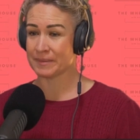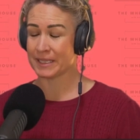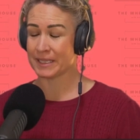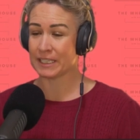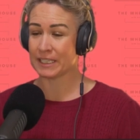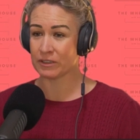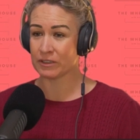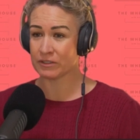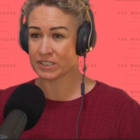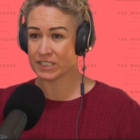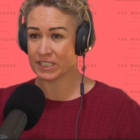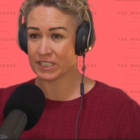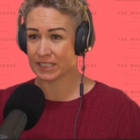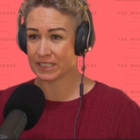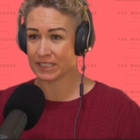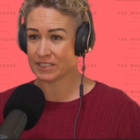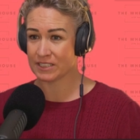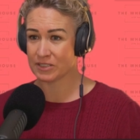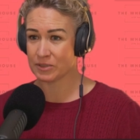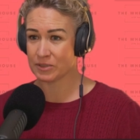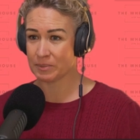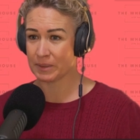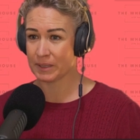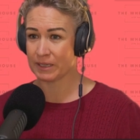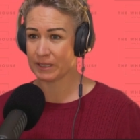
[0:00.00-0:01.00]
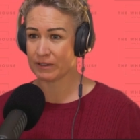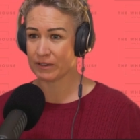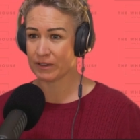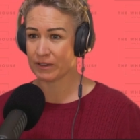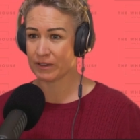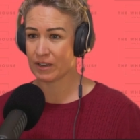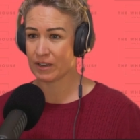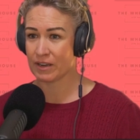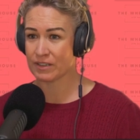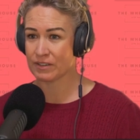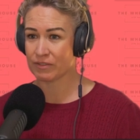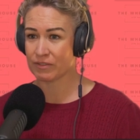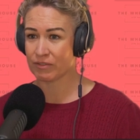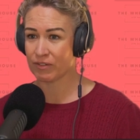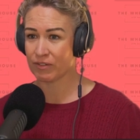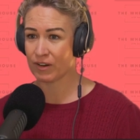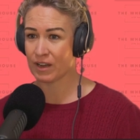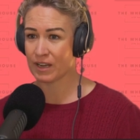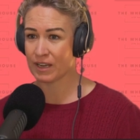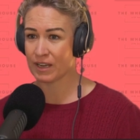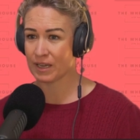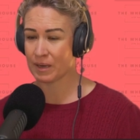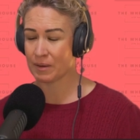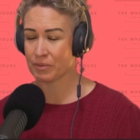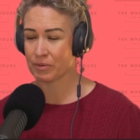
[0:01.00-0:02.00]
I mean, he looks like a superhero kind of
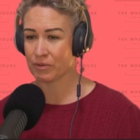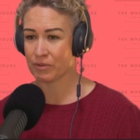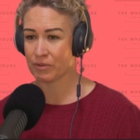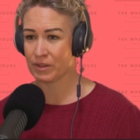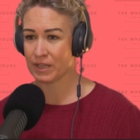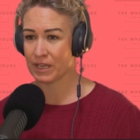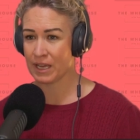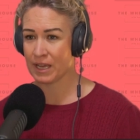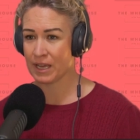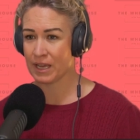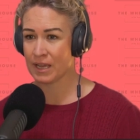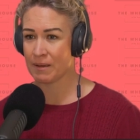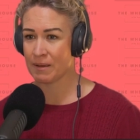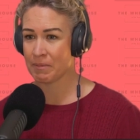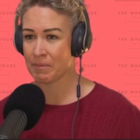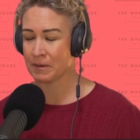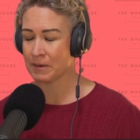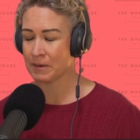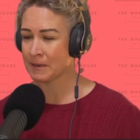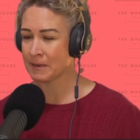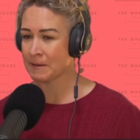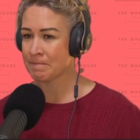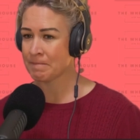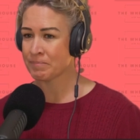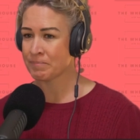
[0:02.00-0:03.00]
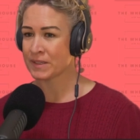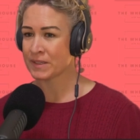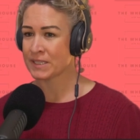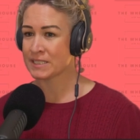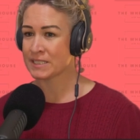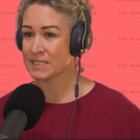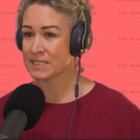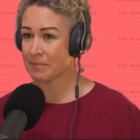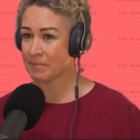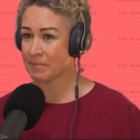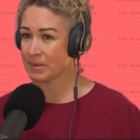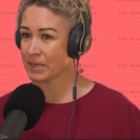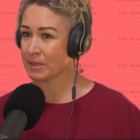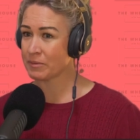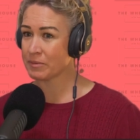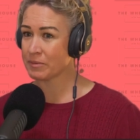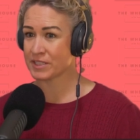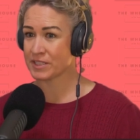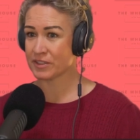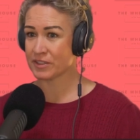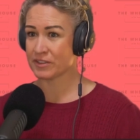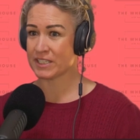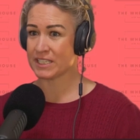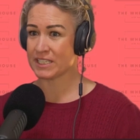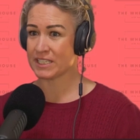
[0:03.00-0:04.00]
flying up through the air, but somebody
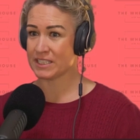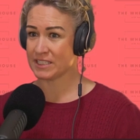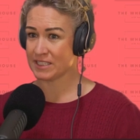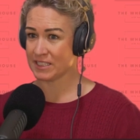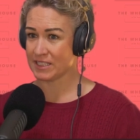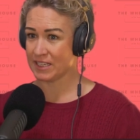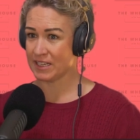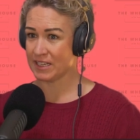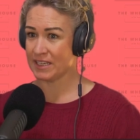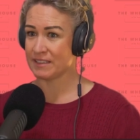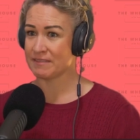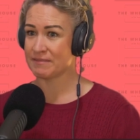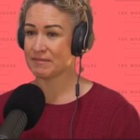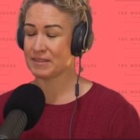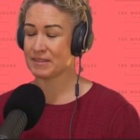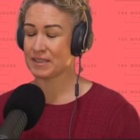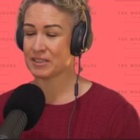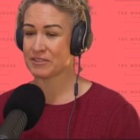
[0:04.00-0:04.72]
was on his side.